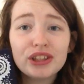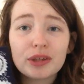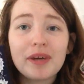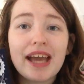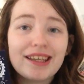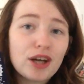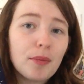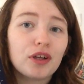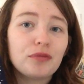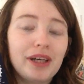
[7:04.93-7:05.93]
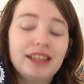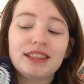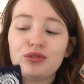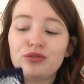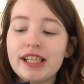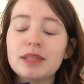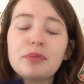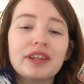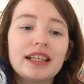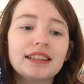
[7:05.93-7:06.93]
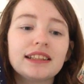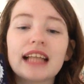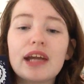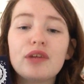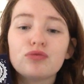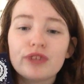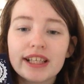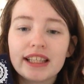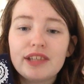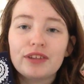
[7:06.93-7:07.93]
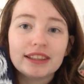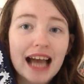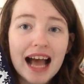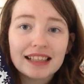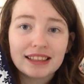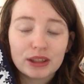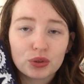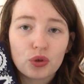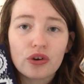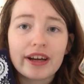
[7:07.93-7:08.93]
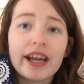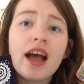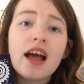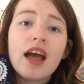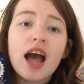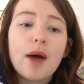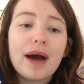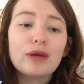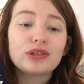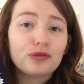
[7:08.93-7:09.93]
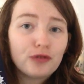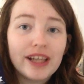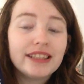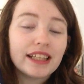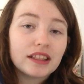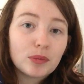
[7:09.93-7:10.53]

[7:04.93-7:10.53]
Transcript: took me a couple of minutes to read, but this is a really fantastic story about fighting